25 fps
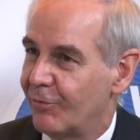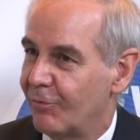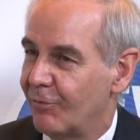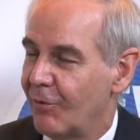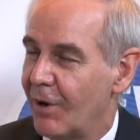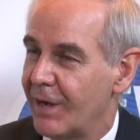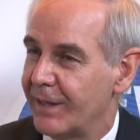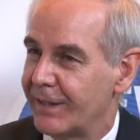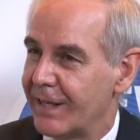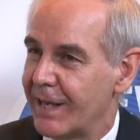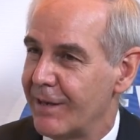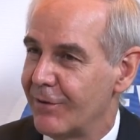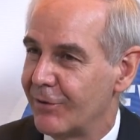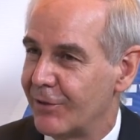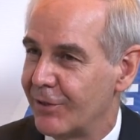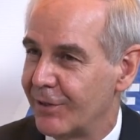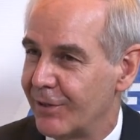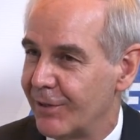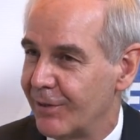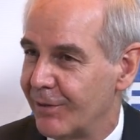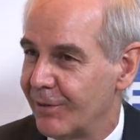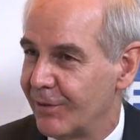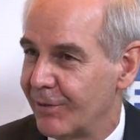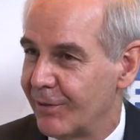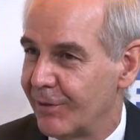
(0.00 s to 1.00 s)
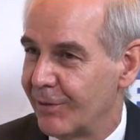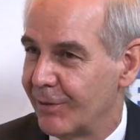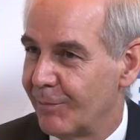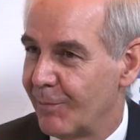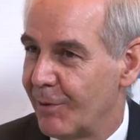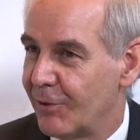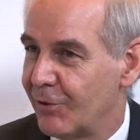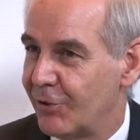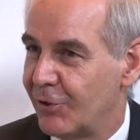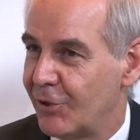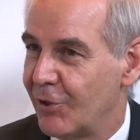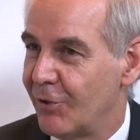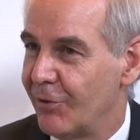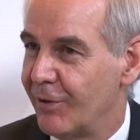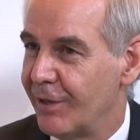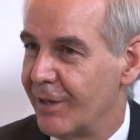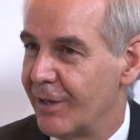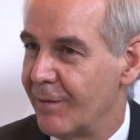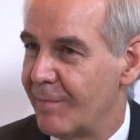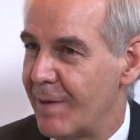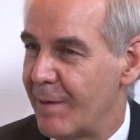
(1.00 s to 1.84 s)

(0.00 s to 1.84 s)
right down to the most junior